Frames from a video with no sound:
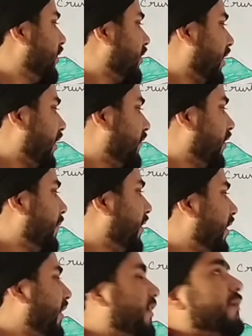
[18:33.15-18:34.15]
right, will
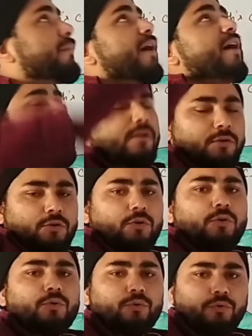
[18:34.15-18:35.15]
be eaten by our
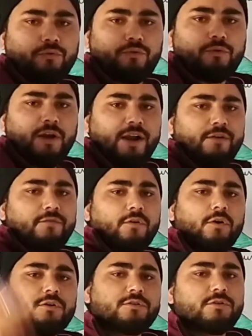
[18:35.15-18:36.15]
roof and
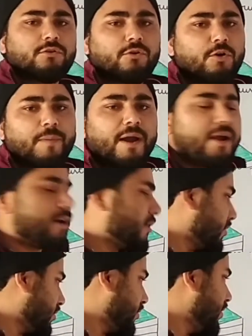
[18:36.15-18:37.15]
walls, not by
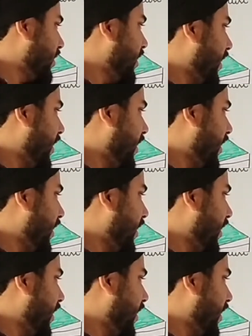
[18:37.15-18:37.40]
us.